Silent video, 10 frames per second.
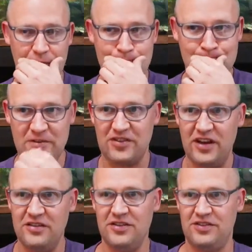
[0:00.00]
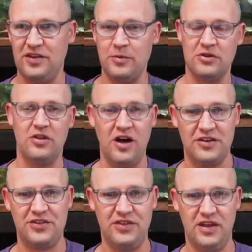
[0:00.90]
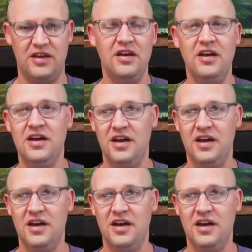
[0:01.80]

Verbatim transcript: So it's kind of this summer launch thing.